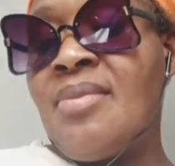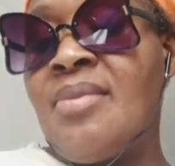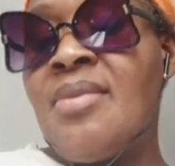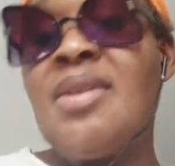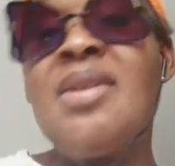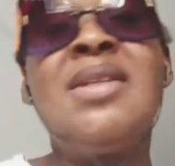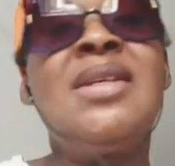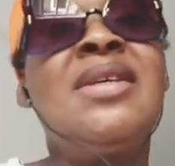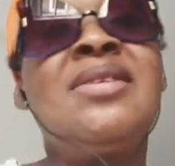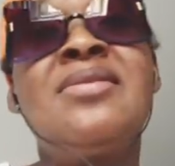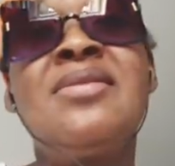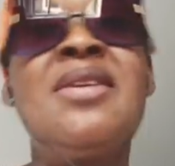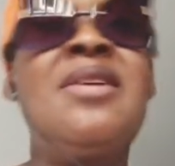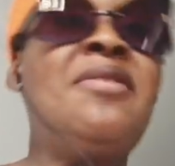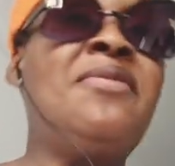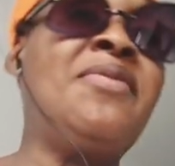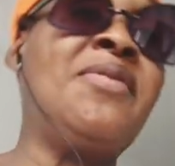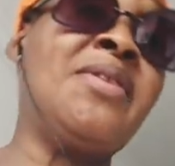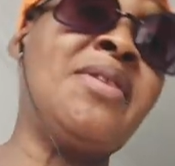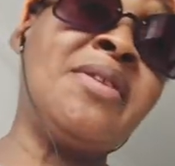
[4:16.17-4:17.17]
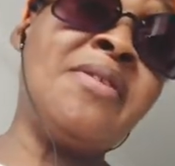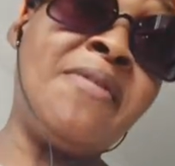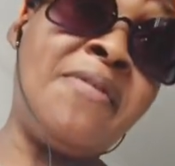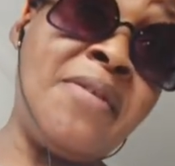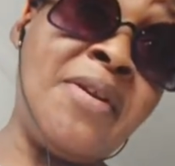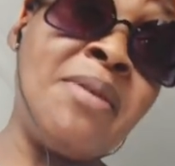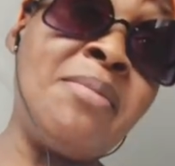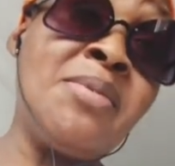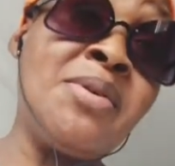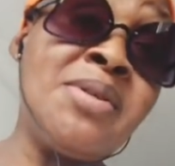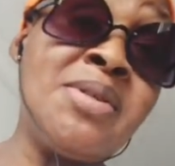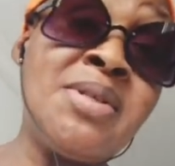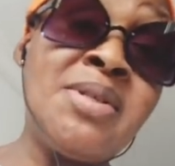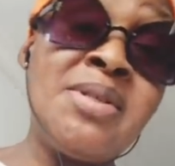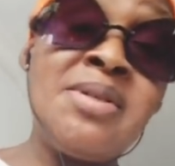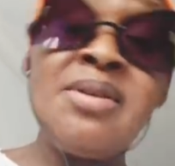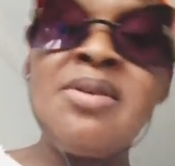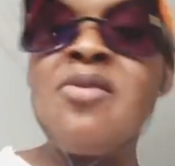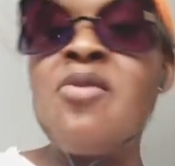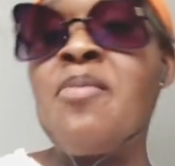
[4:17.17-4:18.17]
The Desuki Fund, the
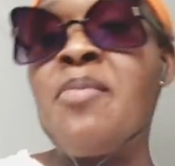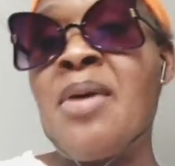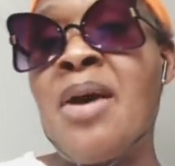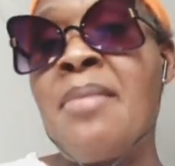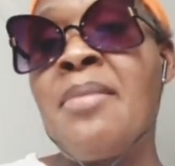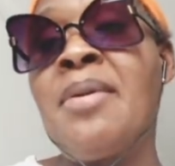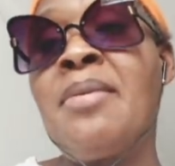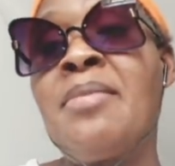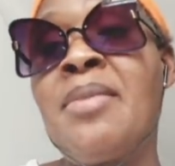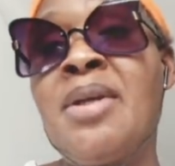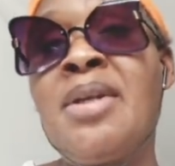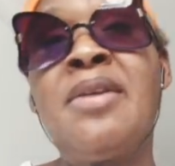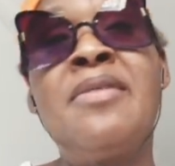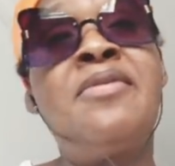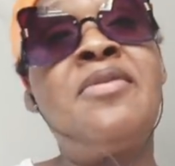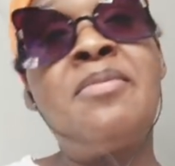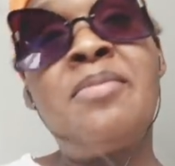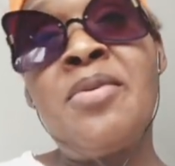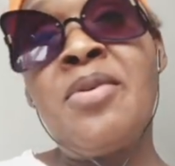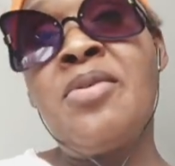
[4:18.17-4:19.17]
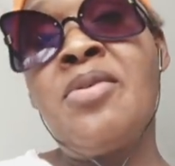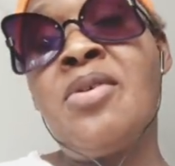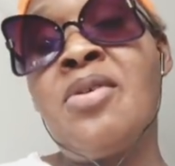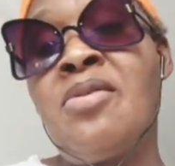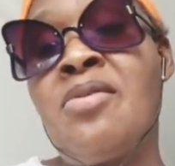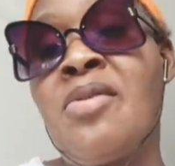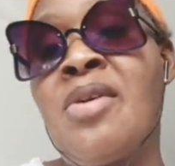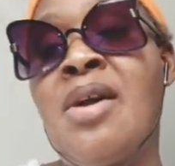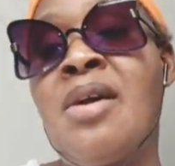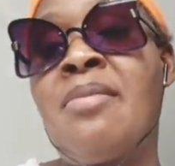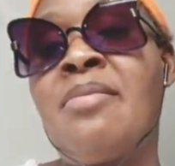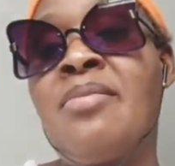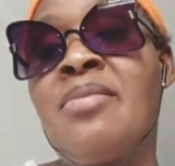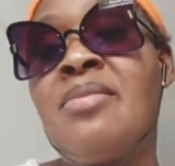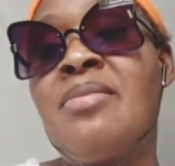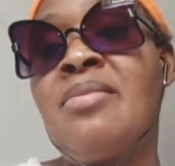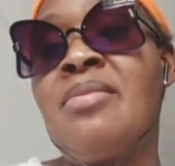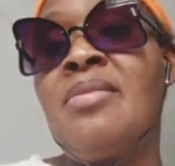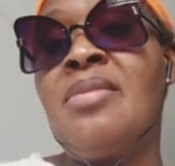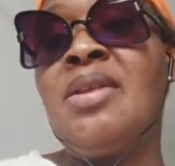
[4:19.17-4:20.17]
famous Obama money for Boko Haram.
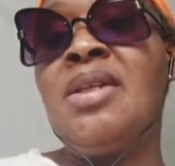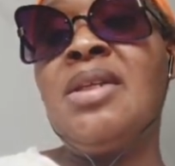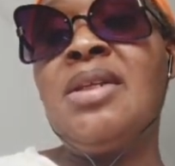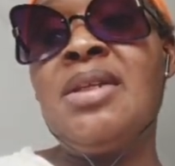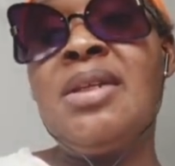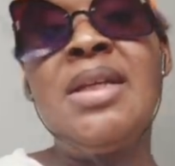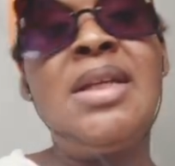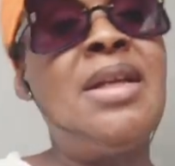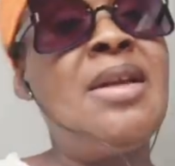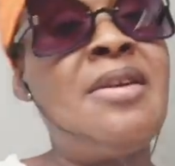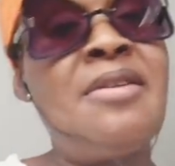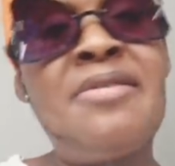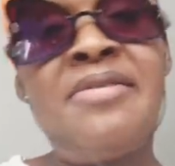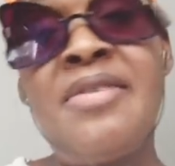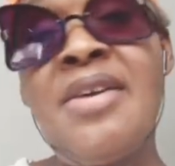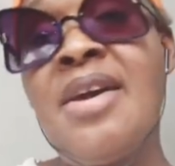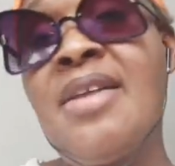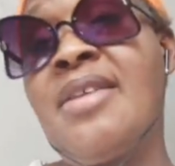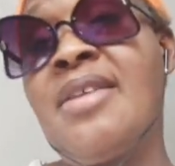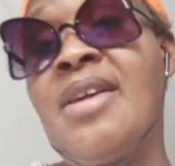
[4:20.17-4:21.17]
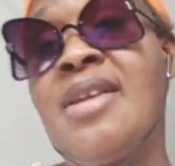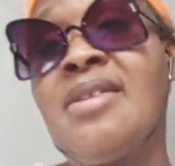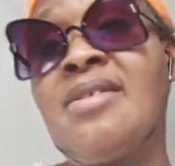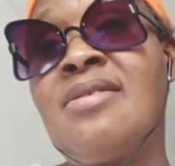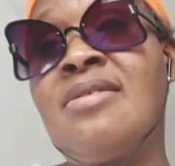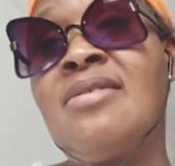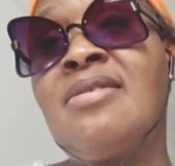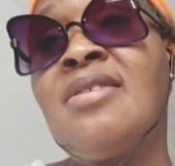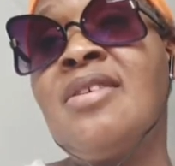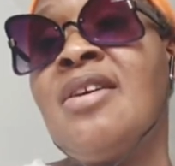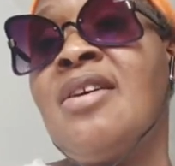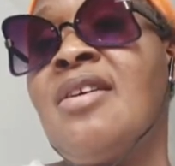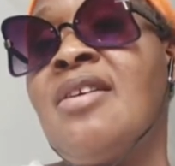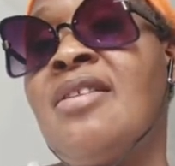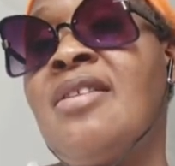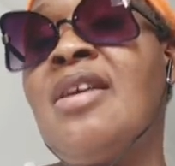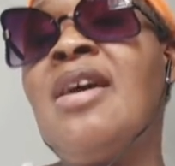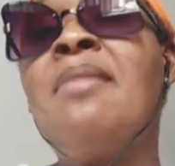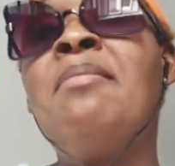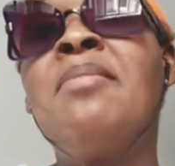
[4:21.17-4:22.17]
Linda clarified that
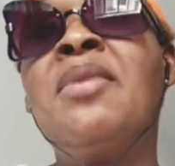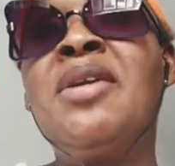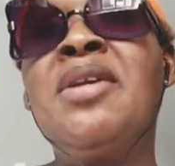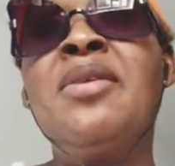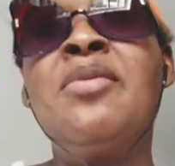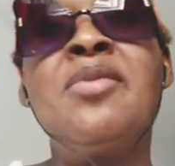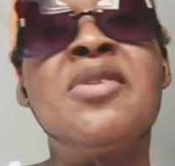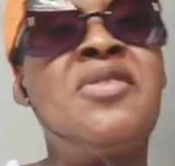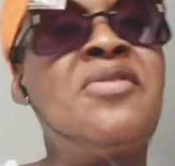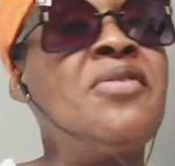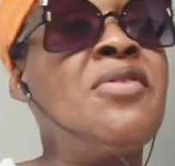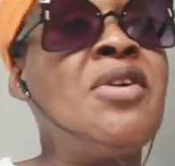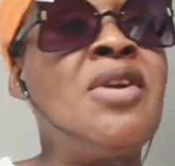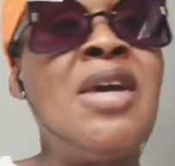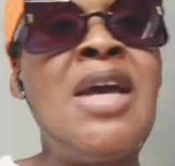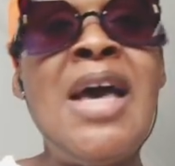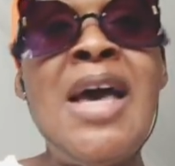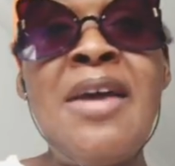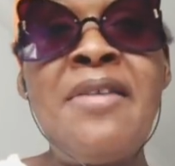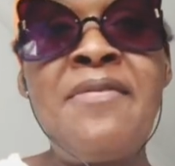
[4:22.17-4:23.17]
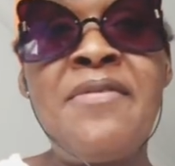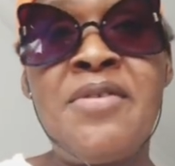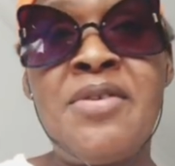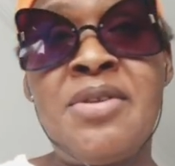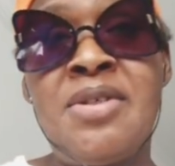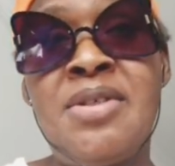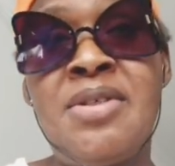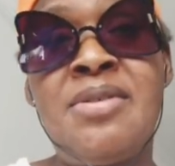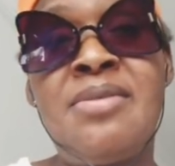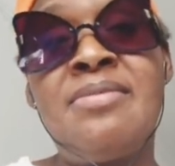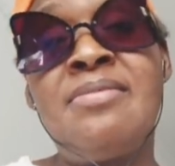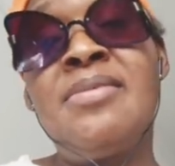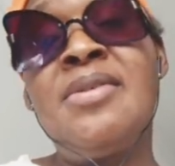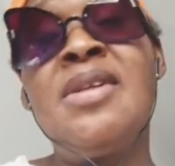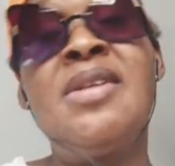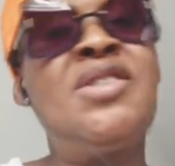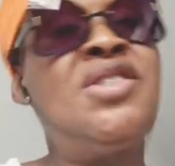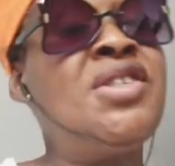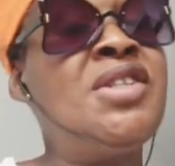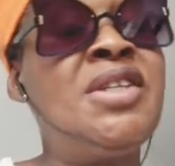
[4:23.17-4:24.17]
that money was for her adverts,
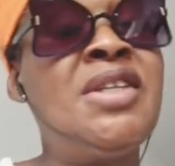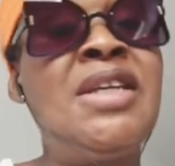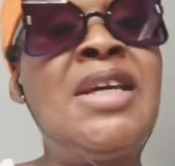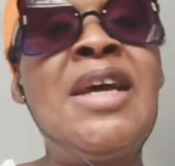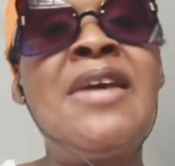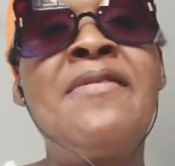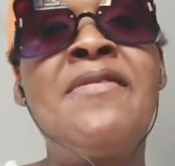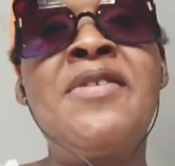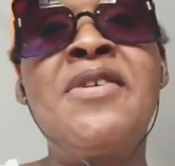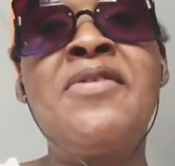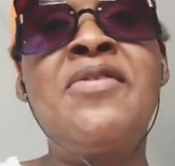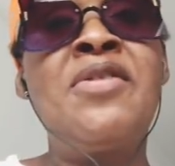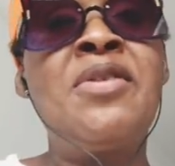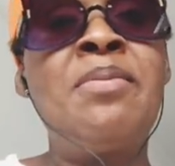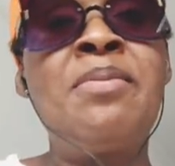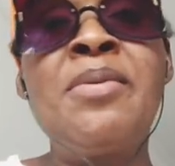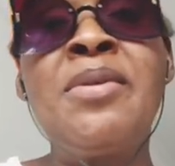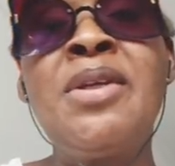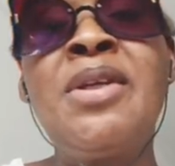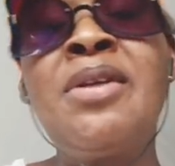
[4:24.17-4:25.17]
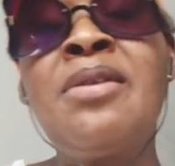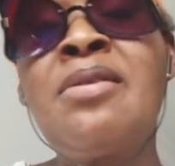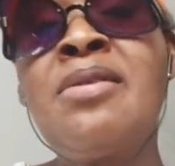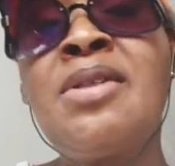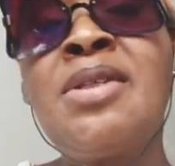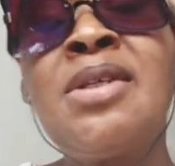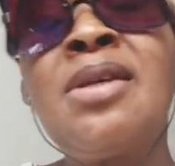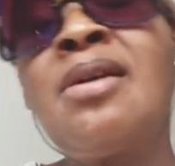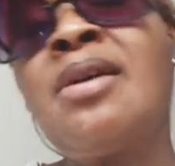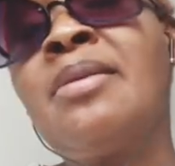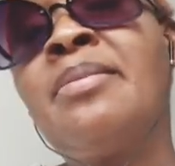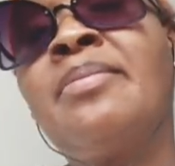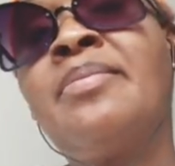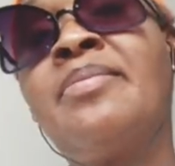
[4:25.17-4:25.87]
and she did adverts for the political time.